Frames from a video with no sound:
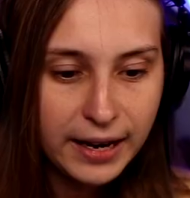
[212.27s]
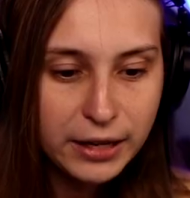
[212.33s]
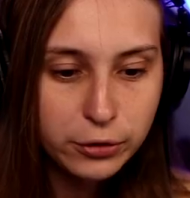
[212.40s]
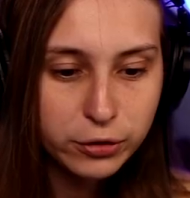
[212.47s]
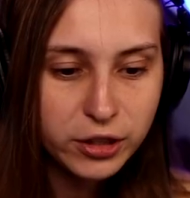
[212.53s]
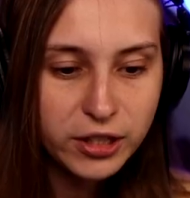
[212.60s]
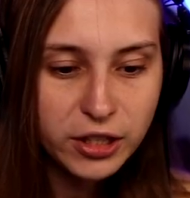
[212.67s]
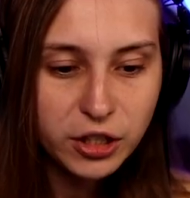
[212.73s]
And
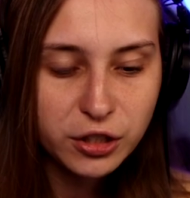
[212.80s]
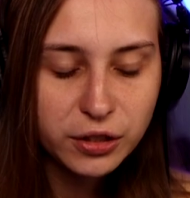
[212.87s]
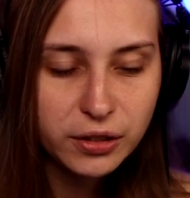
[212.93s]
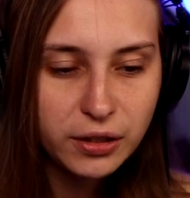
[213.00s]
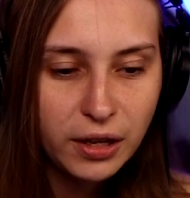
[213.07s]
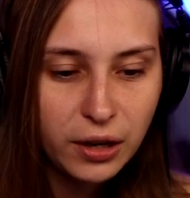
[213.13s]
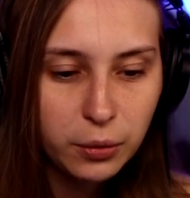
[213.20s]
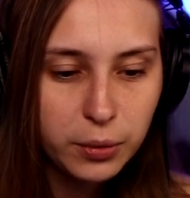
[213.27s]

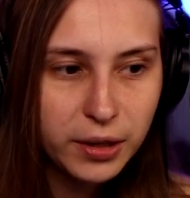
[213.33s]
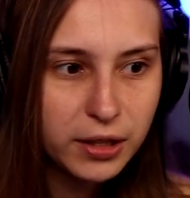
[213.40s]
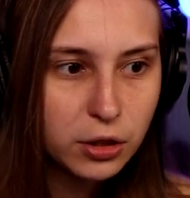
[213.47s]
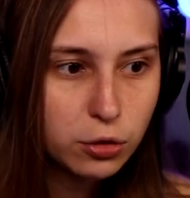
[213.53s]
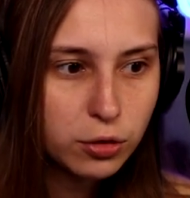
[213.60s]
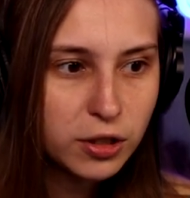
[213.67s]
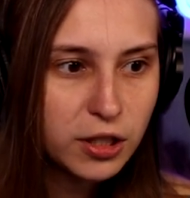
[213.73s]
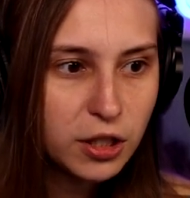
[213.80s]
transition, we can
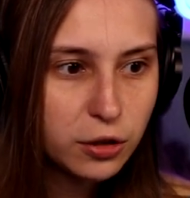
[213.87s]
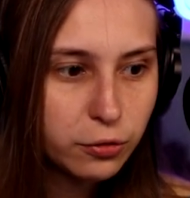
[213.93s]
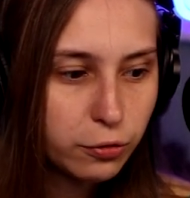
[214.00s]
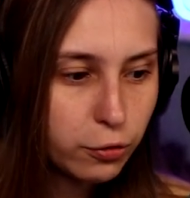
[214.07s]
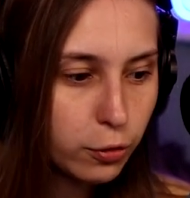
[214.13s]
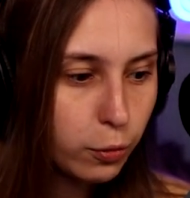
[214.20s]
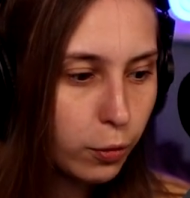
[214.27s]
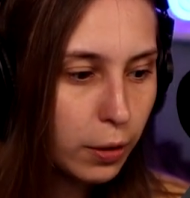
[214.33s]
transition
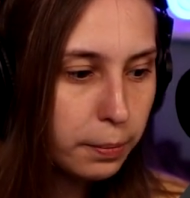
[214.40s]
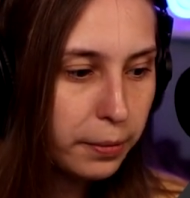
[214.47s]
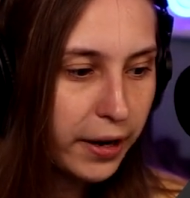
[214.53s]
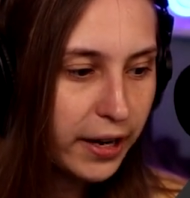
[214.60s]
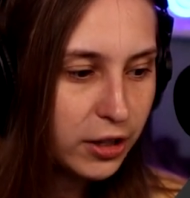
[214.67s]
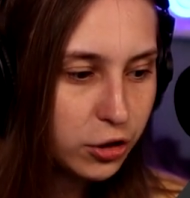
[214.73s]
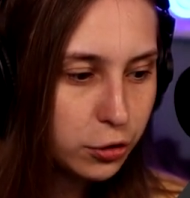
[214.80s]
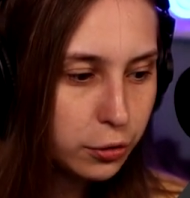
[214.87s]
from one
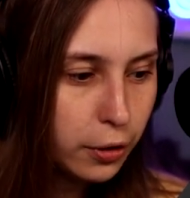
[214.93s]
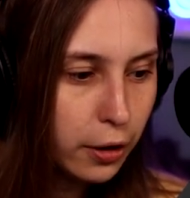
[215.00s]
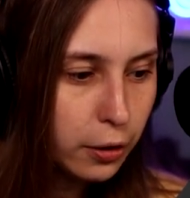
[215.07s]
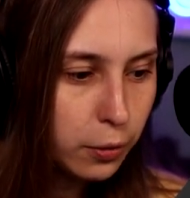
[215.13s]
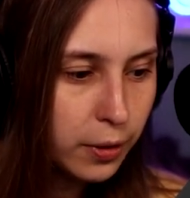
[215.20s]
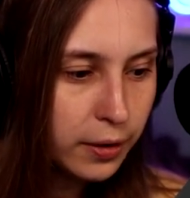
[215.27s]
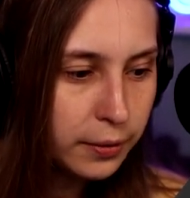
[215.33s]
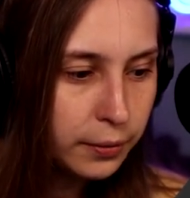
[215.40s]
page to another
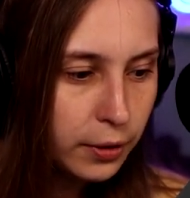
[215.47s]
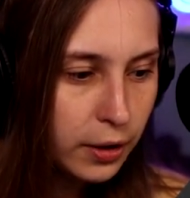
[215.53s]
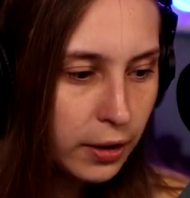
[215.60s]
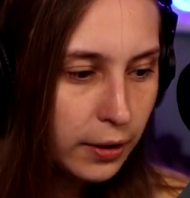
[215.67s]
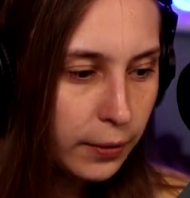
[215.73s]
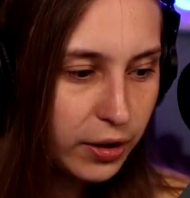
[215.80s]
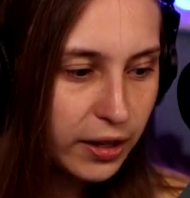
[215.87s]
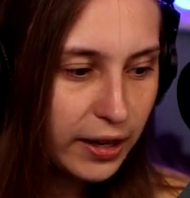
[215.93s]
one.
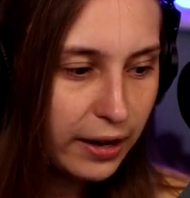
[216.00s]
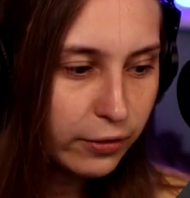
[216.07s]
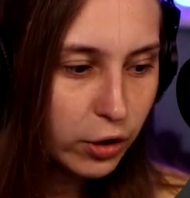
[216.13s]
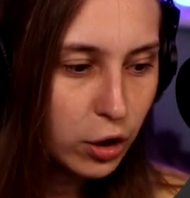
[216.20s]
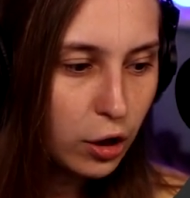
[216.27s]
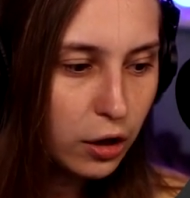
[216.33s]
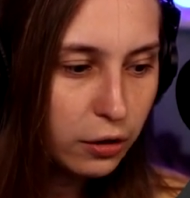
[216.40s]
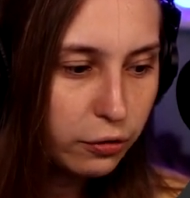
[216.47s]
We can have a
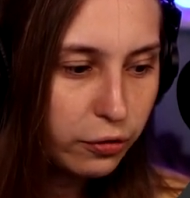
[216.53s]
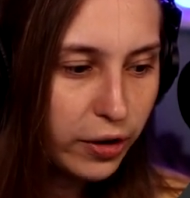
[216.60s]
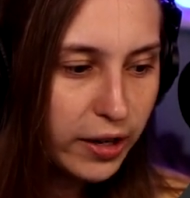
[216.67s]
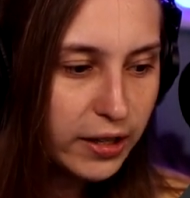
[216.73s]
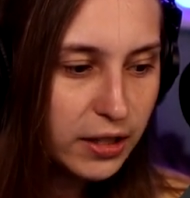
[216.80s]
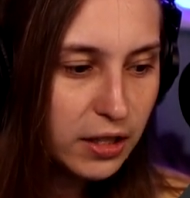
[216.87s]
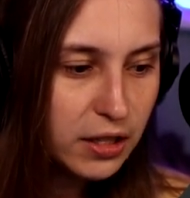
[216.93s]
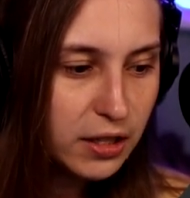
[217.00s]
cut,
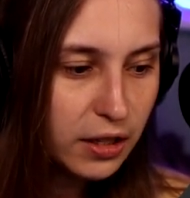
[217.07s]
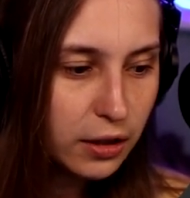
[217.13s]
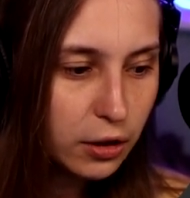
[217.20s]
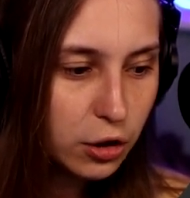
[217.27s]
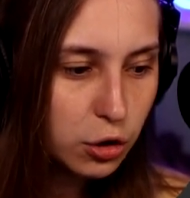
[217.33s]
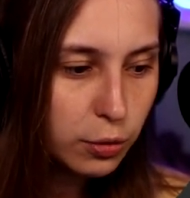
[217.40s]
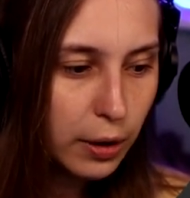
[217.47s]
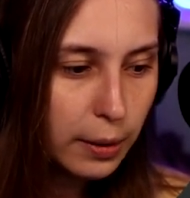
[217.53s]
fade, stinger,
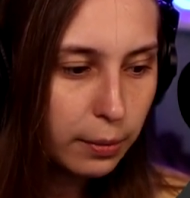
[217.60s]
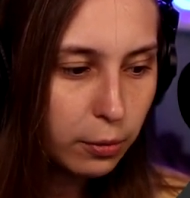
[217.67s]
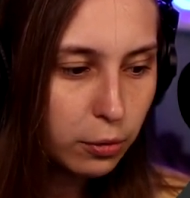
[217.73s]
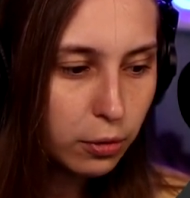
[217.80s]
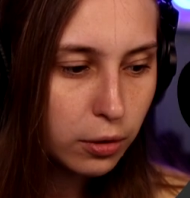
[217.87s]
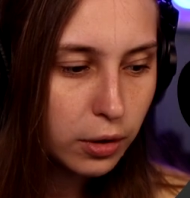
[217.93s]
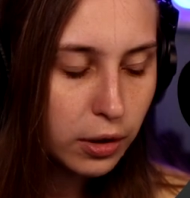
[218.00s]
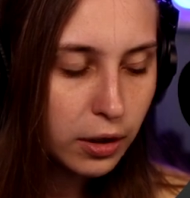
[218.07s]
swipe,
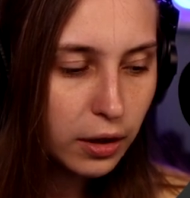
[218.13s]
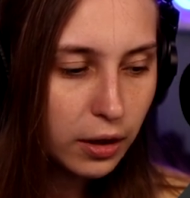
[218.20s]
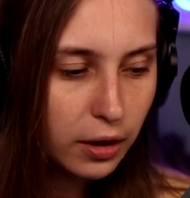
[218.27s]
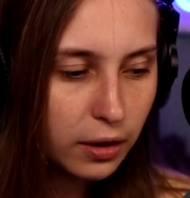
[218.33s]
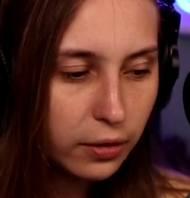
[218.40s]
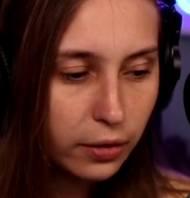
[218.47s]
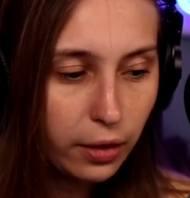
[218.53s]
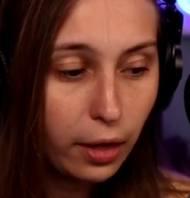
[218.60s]
or
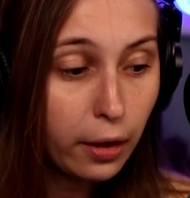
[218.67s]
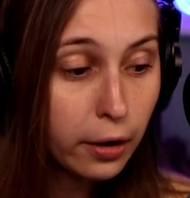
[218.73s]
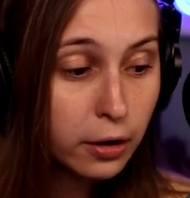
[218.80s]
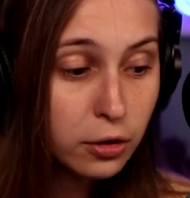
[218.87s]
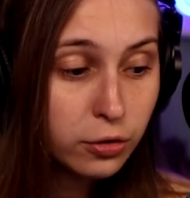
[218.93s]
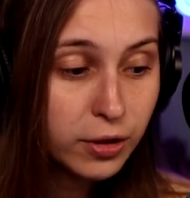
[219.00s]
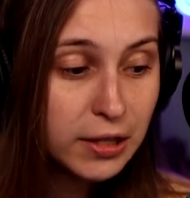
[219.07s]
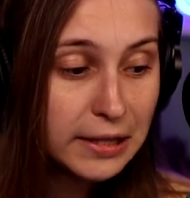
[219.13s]
another
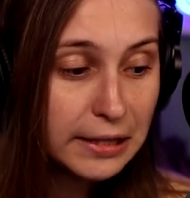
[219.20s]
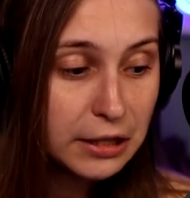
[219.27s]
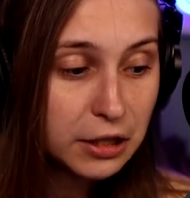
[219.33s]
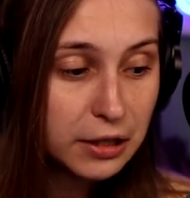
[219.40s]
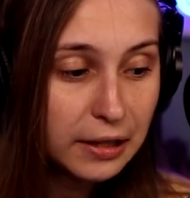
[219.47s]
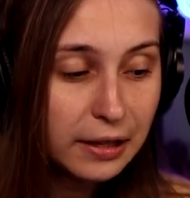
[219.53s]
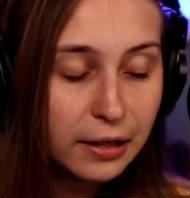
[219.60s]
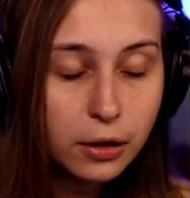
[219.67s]
transition
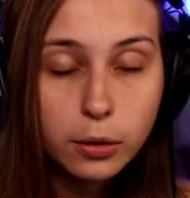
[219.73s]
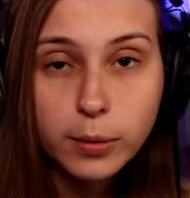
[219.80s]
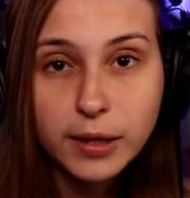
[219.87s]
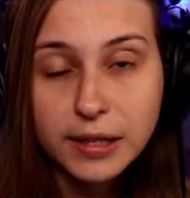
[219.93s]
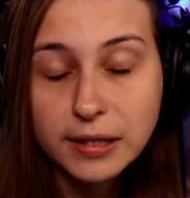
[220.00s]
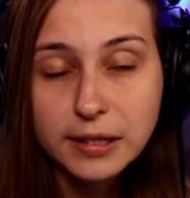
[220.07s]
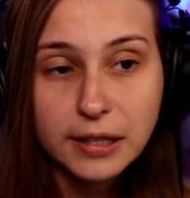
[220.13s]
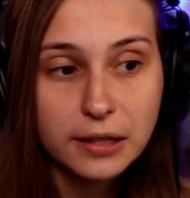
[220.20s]
here. We
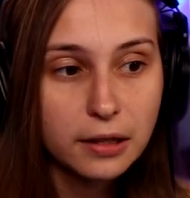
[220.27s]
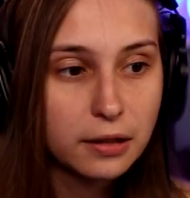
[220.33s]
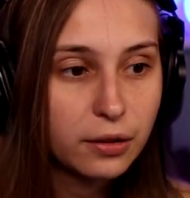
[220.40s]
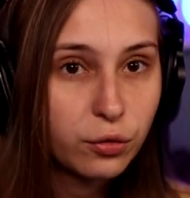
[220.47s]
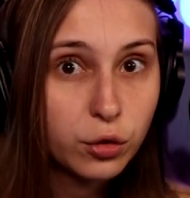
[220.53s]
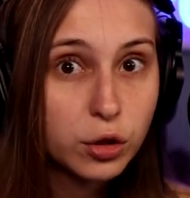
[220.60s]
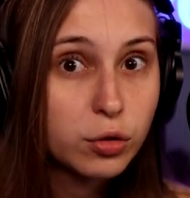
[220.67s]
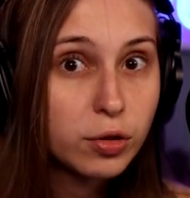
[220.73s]
can set a
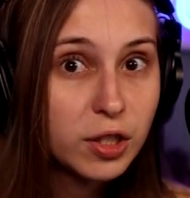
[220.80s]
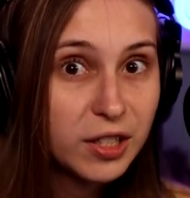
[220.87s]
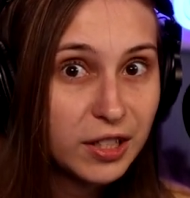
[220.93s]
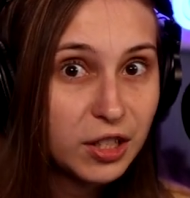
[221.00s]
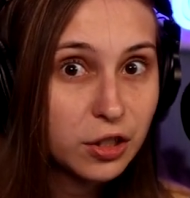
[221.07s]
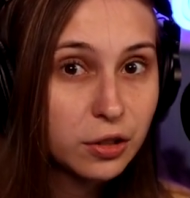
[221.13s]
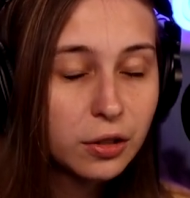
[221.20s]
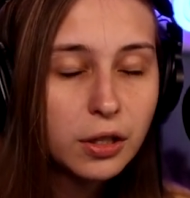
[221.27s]
different
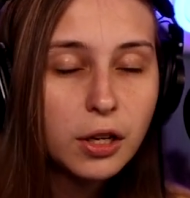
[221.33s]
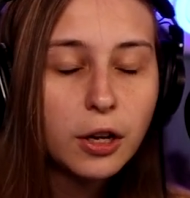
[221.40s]
transition.